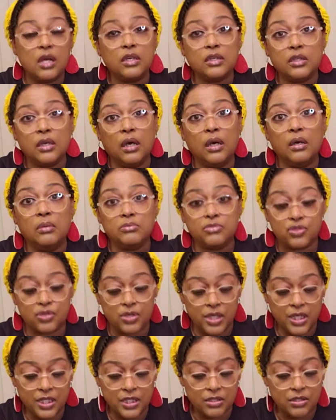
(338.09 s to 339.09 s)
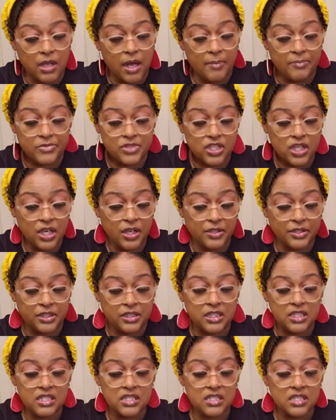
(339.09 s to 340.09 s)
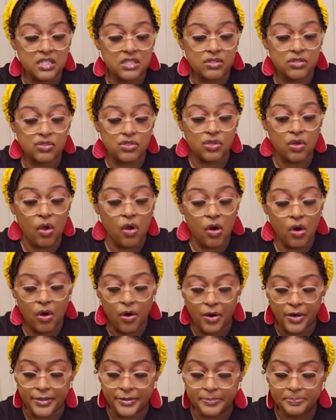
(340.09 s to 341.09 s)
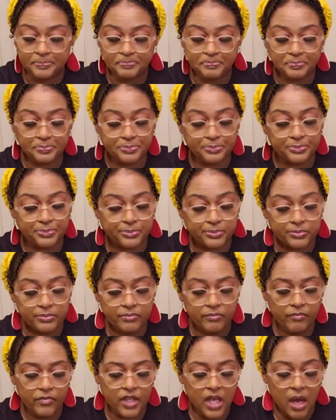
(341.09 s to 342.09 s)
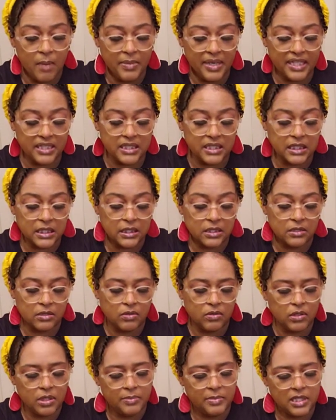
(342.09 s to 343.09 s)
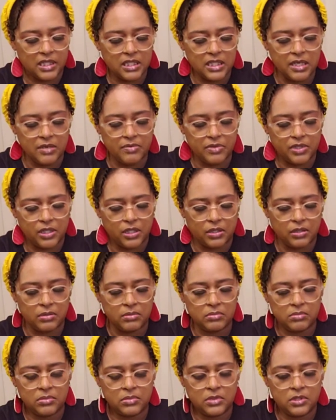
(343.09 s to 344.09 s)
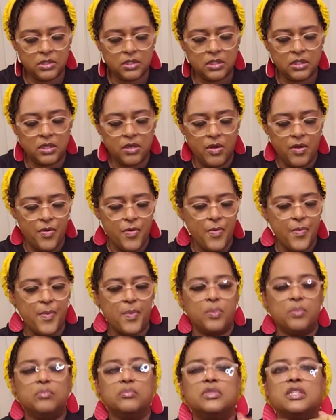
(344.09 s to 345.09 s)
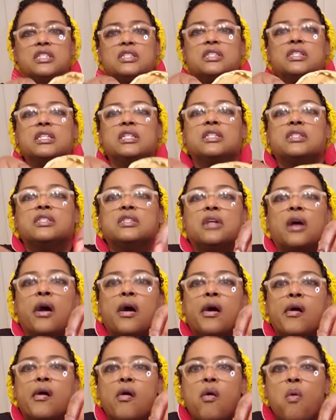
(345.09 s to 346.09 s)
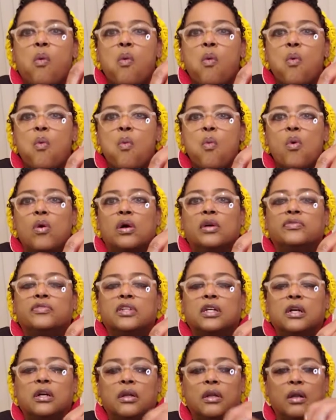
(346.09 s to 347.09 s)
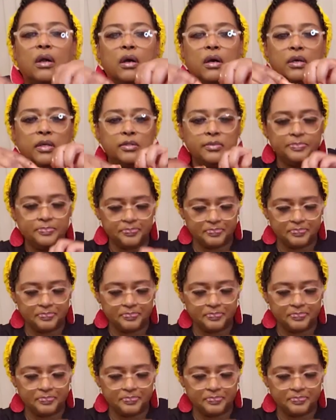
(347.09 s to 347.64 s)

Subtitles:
Y'all, I'm telling you, these things are so hard. I'm gonna have to get them. Wait a minute, there we go. That's the inside of the claw.